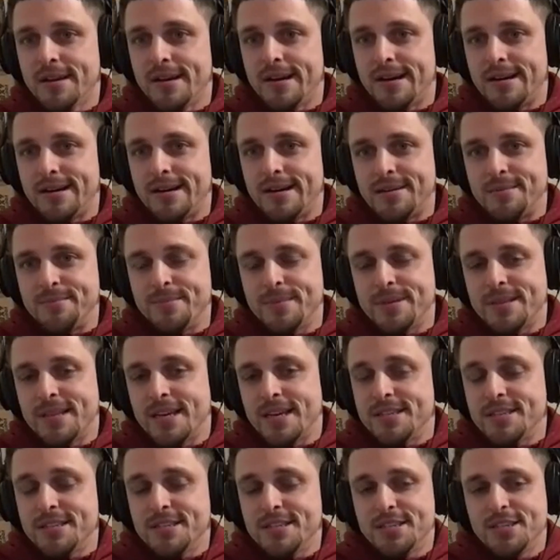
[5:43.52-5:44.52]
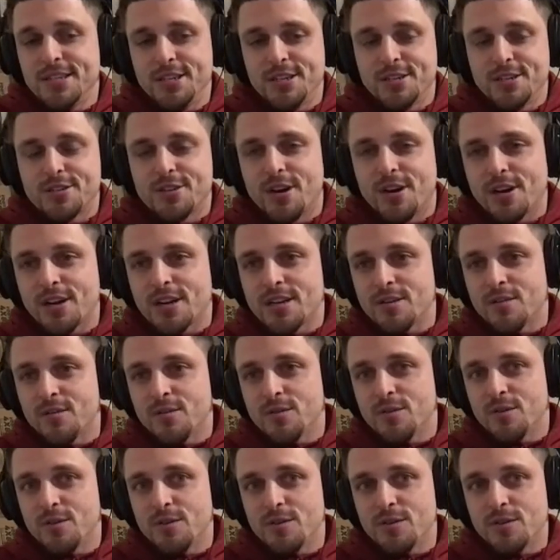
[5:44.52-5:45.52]
And then you're
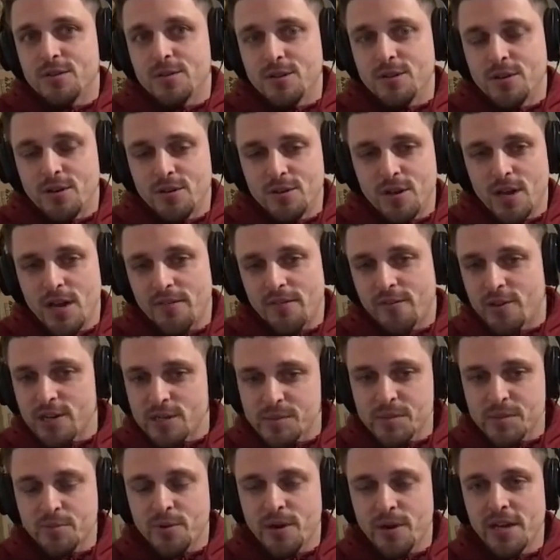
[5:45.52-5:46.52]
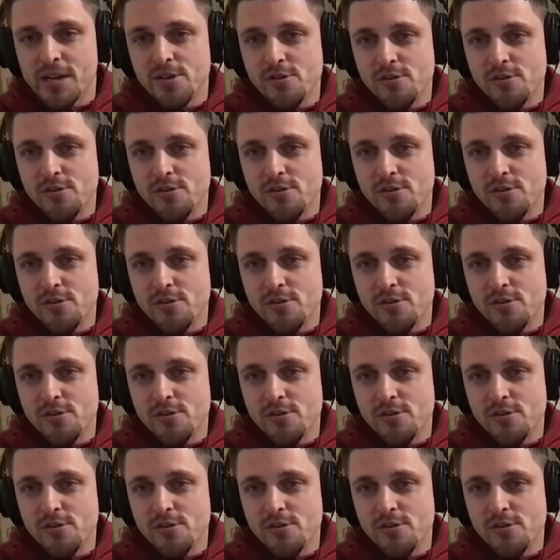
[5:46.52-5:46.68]
talking, you have Christmas break,